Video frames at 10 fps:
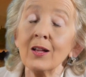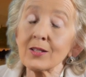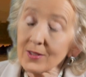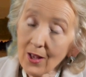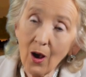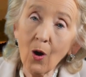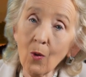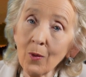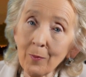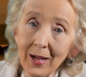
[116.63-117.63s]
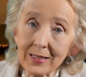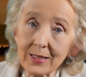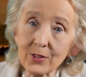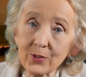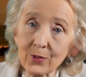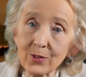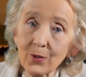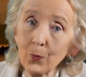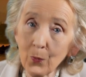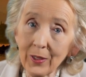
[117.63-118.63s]
So, my sisters,
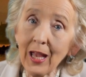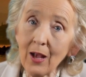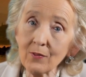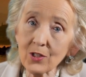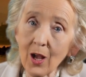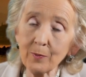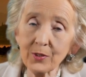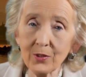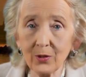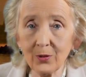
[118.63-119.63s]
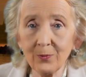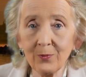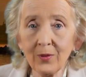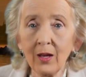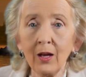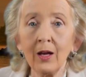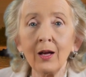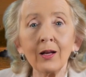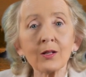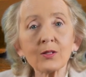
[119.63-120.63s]
we have a job to do.
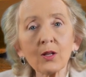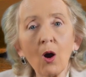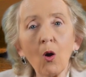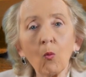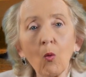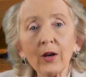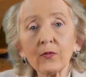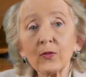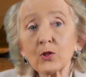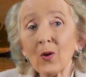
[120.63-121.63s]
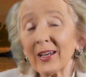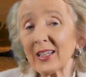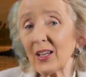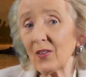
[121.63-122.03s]
So what if we try to give